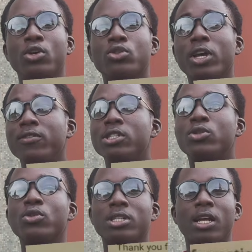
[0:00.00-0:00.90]
So if
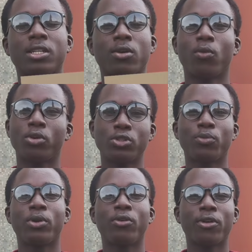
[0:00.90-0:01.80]
this looks like what
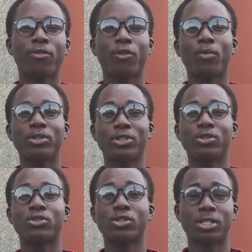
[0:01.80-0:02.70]
you've been looking for, make sure
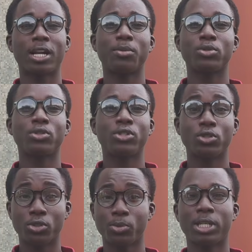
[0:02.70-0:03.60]
you subscribe to this
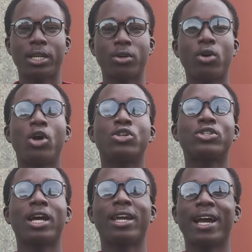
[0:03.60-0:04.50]
YouTube channel
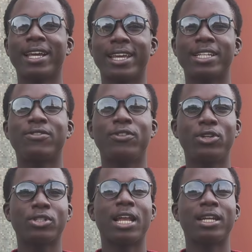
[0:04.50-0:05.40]
so that you can get
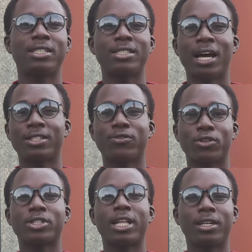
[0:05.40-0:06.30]
videos like this at first